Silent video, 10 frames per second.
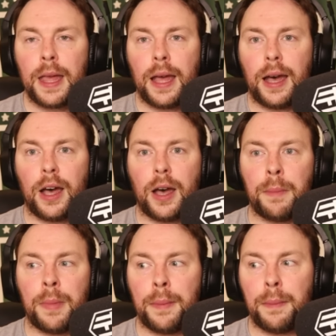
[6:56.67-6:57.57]

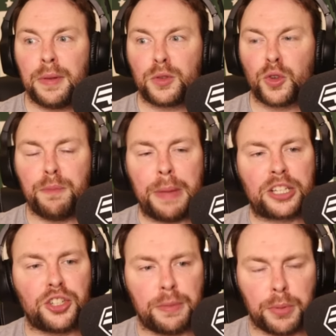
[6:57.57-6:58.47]
sort of
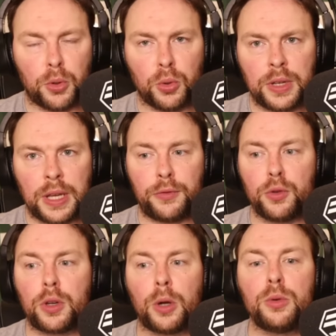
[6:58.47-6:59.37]
messaging board. And if you
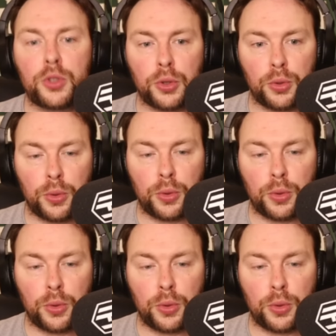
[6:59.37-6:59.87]
go to